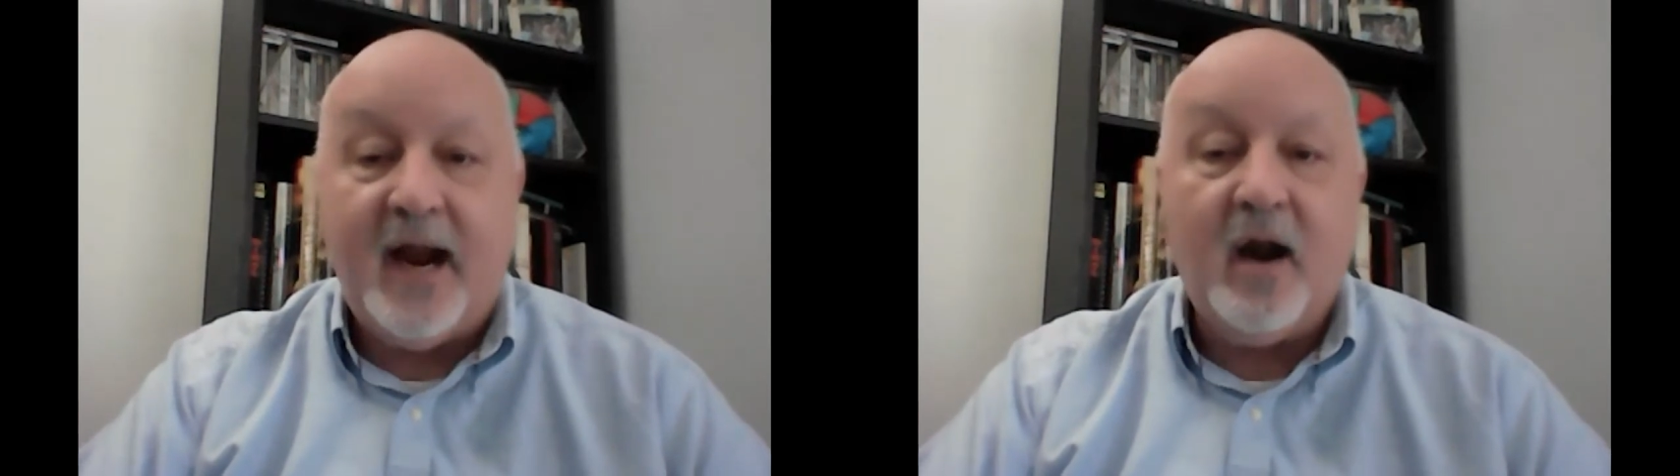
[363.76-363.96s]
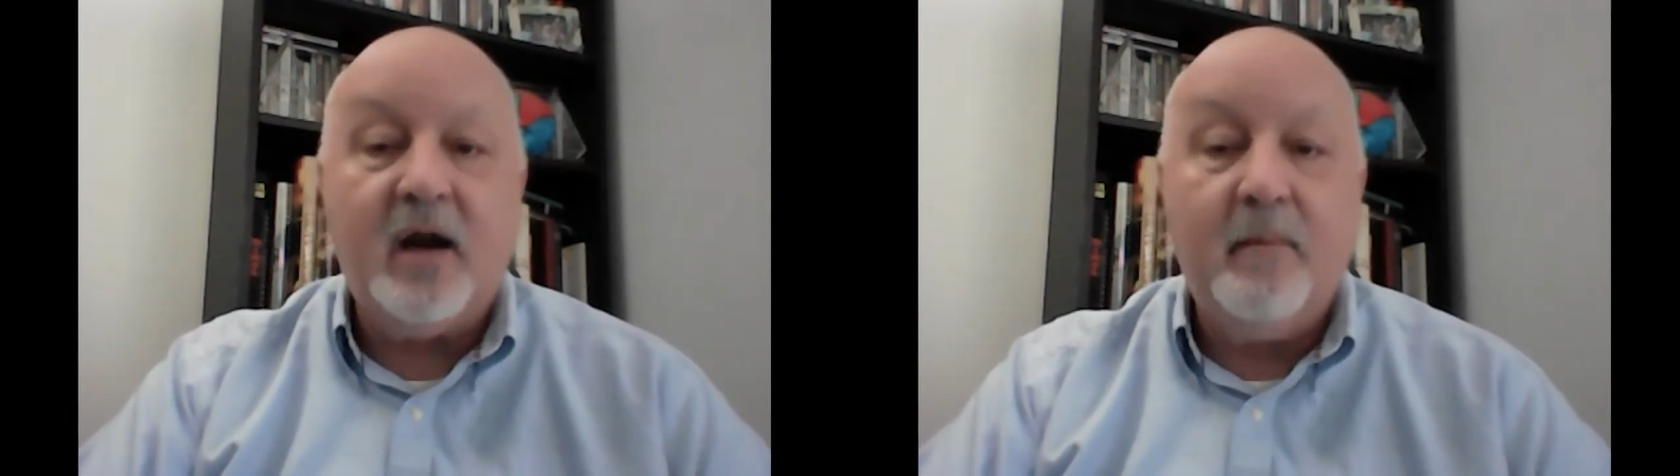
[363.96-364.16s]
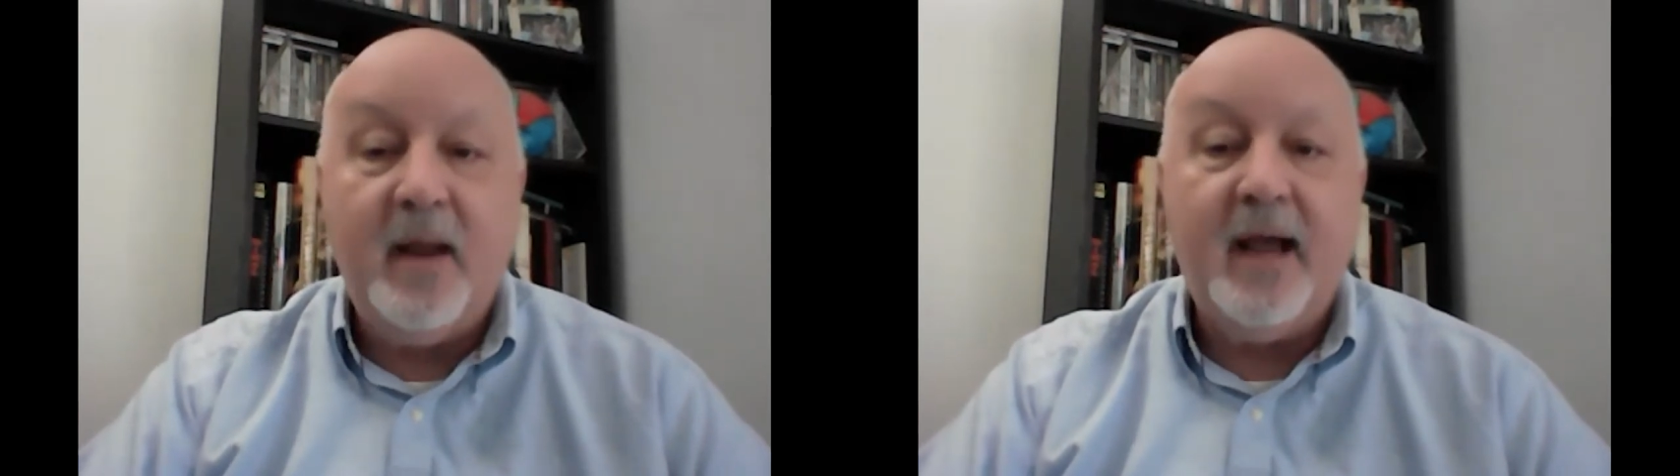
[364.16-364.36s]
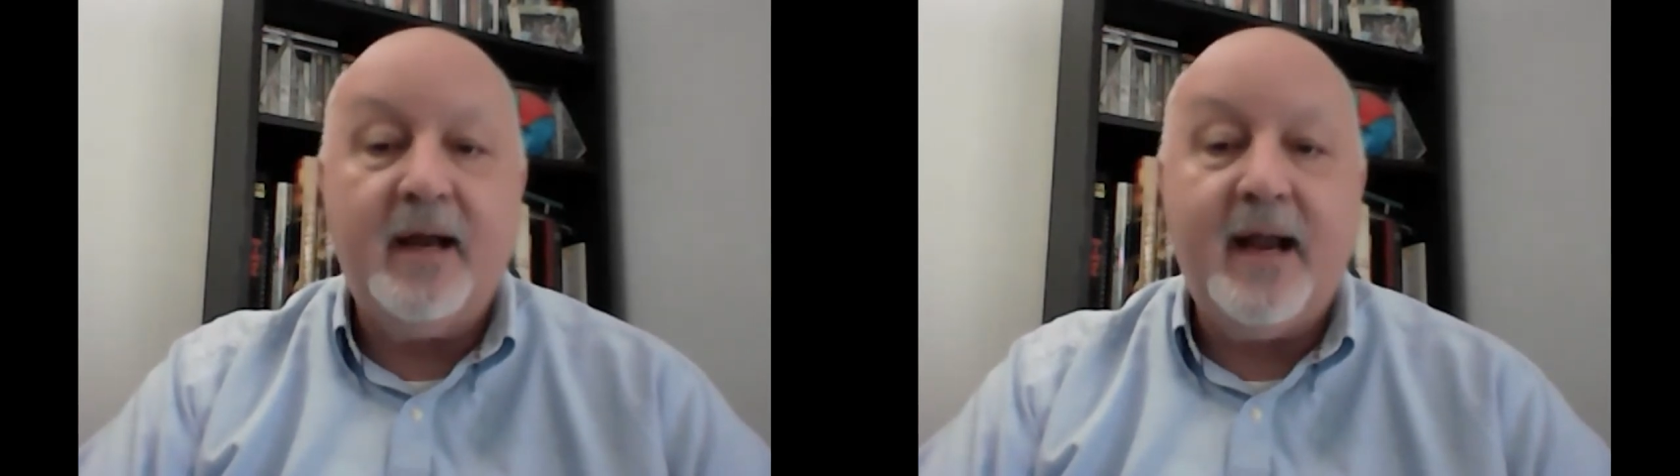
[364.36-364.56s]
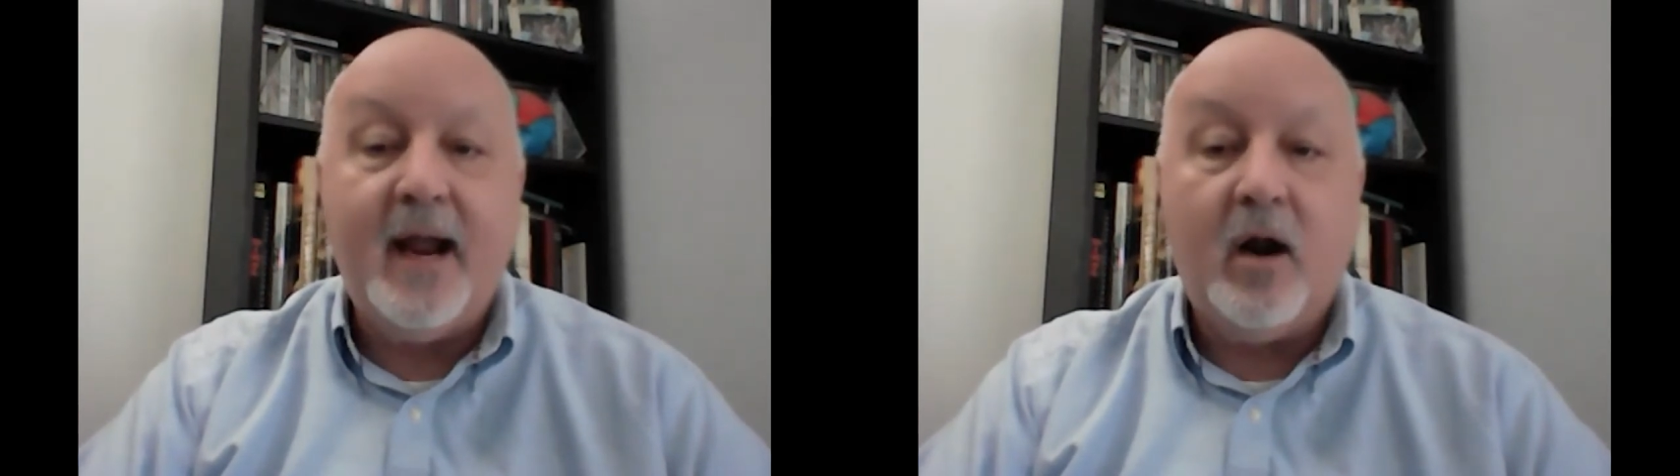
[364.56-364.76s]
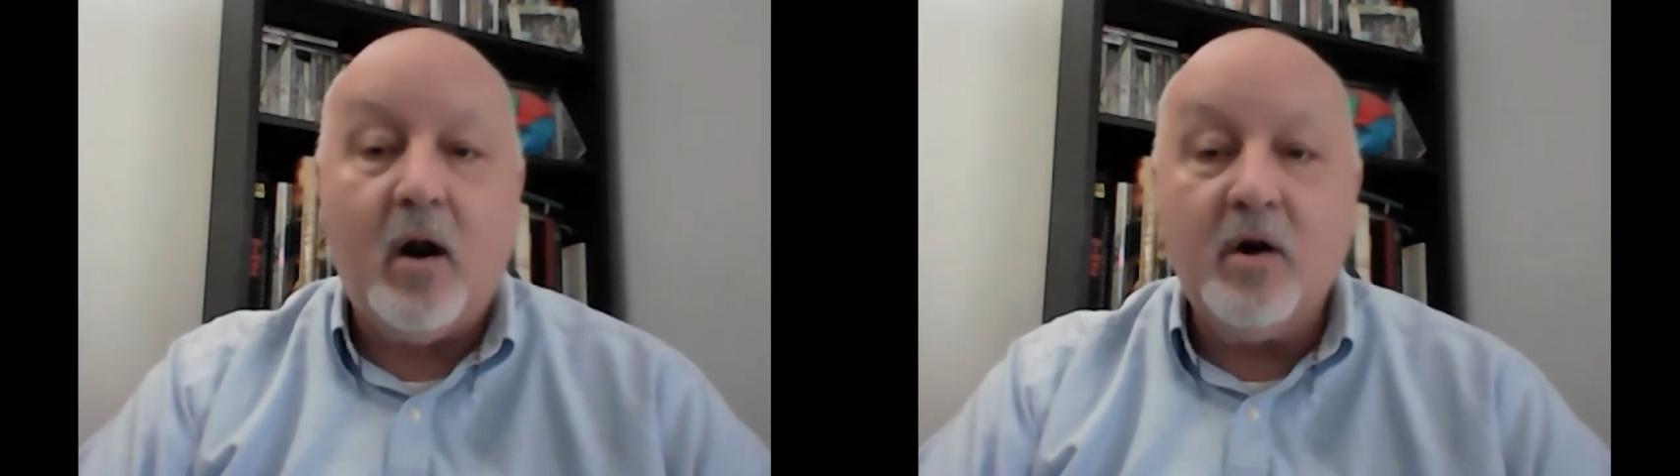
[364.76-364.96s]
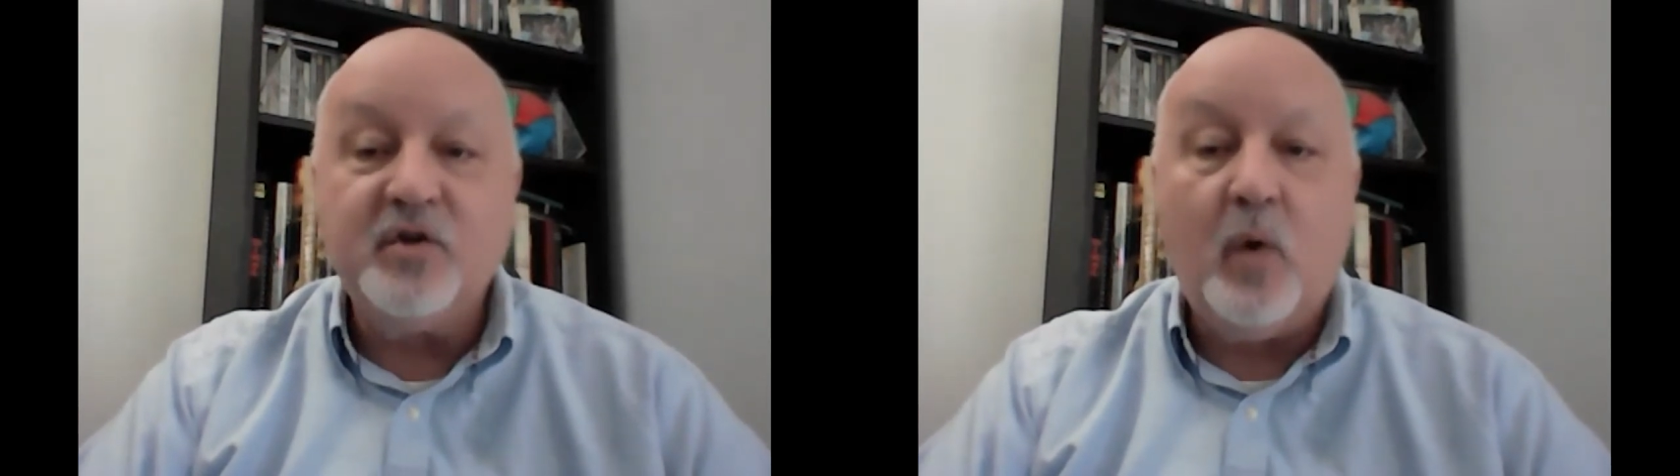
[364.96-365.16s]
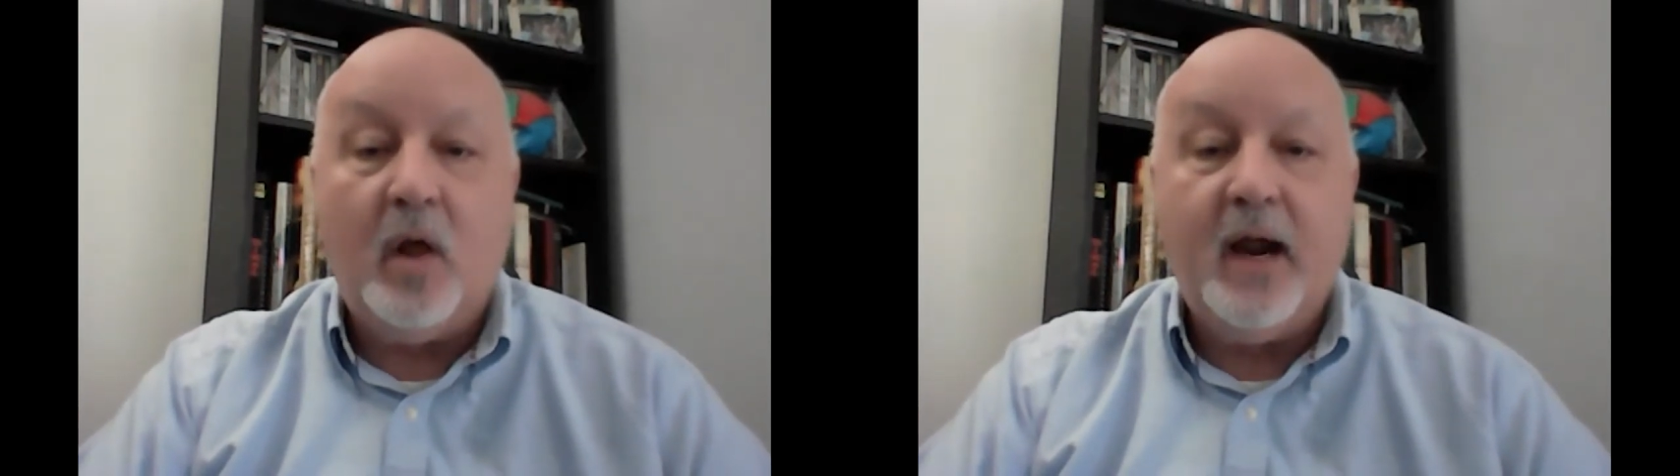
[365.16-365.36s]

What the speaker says: Air Command at Carswell